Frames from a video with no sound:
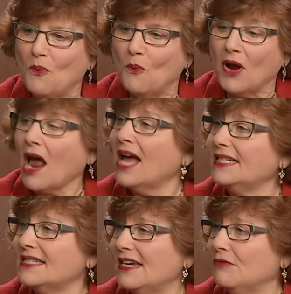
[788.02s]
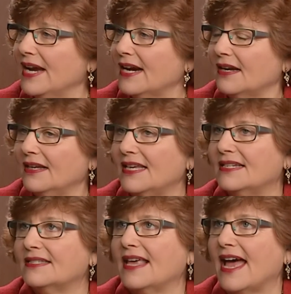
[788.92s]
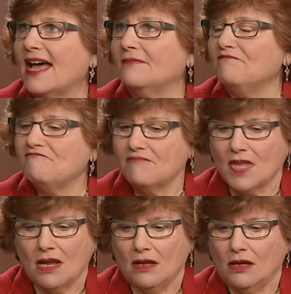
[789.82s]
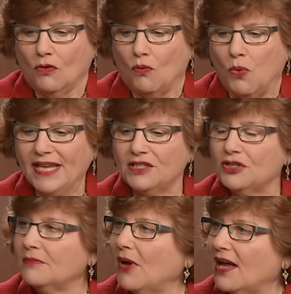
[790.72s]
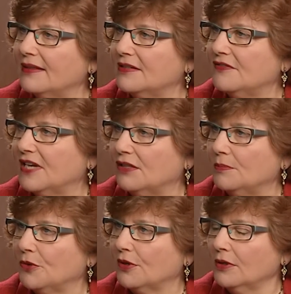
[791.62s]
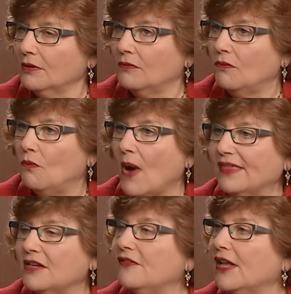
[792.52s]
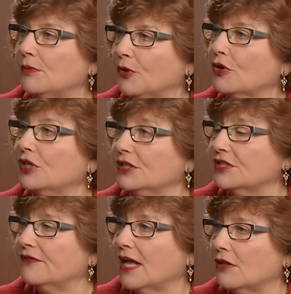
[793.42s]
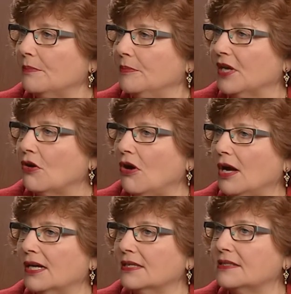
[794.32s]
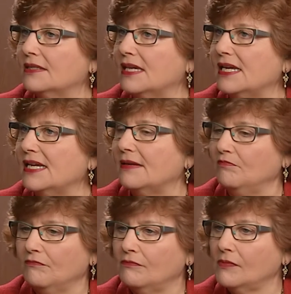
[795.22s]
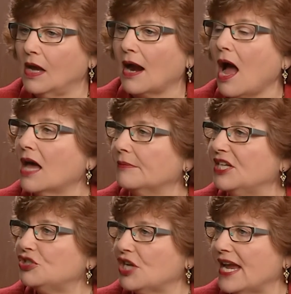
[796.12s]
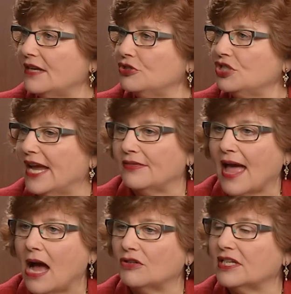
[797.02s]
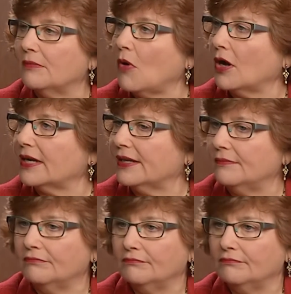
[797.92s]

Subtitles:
What I see, Rick, is that we stood by the developer when the developer couldn't develop because the economy changed and the housing market